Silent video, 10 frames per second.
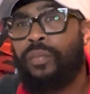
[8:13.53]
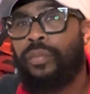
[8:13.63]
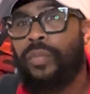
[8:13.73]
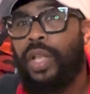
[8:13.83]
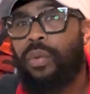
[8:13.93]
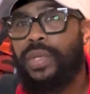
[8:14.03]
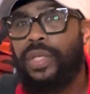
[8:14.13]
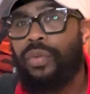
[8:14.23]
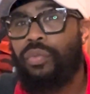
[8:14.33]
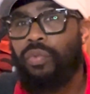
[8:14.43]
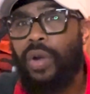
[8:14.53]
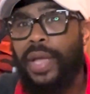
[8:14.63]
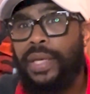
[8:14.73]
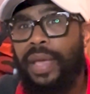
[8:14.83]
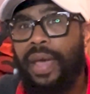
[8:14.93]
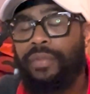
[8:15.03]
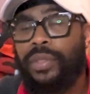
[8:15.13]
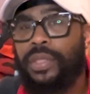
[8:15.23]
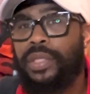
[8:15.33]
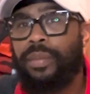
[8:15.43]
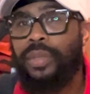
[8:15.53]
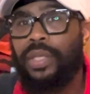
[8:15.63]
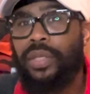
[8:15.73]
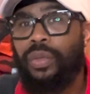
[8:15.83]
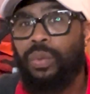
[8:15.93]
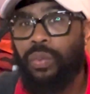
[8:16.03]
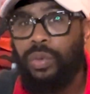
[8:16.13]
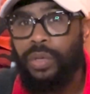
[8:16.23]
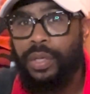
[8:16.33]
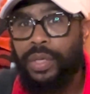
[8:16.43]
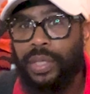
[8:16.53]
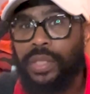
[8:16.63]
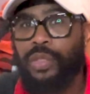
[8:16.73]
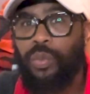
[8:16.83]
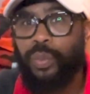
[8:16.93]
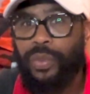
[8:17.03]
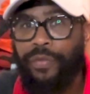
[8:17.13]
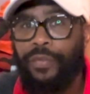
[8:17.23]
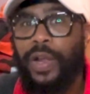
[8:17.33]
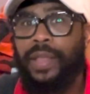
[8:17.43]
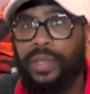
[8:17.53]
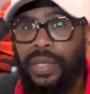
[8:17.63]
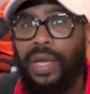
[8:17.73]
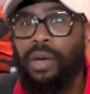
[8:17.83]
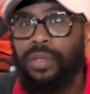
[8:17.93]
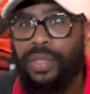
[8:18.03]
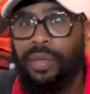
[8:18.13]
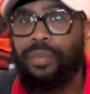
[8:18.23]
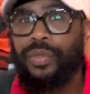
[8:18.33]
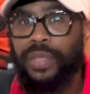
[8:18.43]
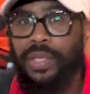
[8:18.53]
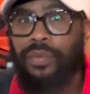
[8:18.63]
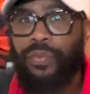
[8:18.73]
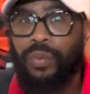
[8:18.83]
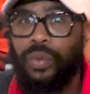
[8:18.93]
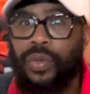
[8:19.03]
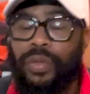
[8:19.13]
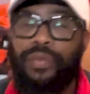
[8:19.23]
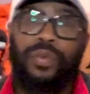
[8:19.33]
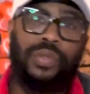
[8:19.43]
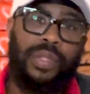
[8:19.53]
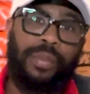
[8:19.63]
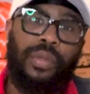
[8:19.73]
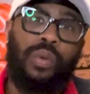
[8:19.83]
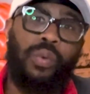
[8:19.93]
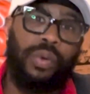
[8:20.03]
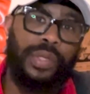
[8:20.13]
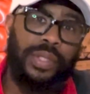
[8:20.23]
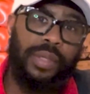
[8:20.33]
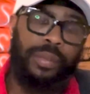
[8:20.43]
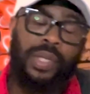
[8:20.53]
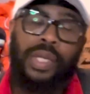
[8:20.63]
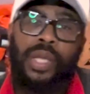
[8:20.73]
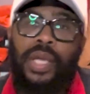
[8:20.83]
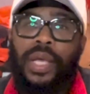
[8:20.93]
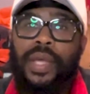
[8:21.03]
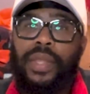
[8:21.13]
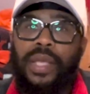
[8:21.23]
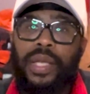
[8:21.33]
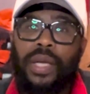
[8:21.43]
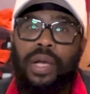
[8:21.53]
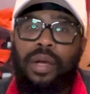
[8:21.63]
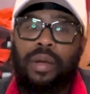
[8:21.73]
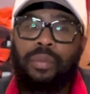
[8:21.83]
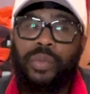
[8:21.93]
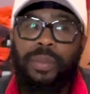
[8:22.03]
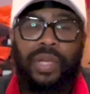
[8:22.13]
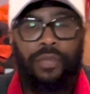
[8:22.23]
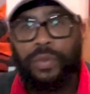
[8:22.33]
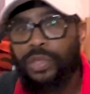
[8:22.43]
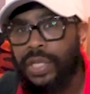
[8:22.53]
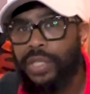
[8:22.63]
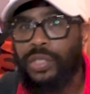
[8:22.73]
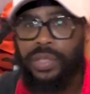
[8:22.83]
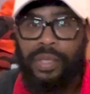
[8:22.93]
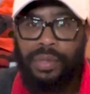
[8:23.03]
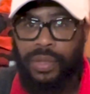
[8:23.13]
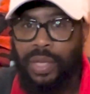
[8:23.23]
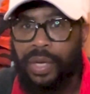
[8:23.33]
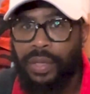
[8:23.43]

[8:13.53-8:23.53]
I want to say right after Something in the Water is when we finally got our samples in for the full zip and the quarter zip. And then we made a few changes here and there.